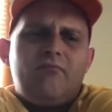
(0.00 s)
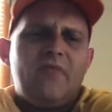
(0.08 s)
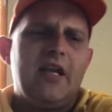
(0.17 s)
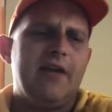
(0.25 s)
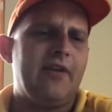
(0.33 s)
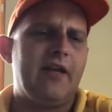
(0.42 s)

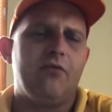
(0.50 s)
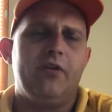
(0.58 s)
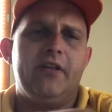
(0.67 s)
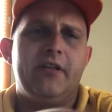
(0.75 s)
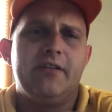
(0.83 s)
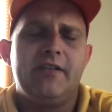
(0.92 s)
I've got
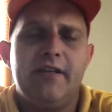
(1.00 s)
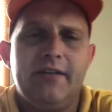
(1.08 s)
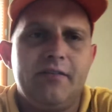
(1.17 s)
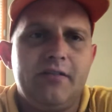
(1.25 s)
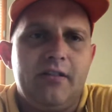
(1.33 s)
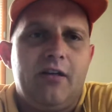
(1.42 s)
really good
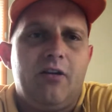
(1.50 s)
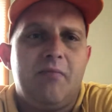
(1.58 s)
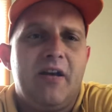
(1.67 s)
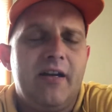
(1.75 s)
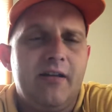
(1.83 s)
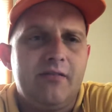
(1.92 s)
tenants in all
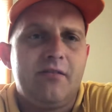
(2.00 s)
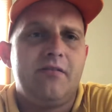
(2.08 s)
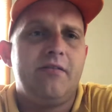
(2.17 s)
my houses.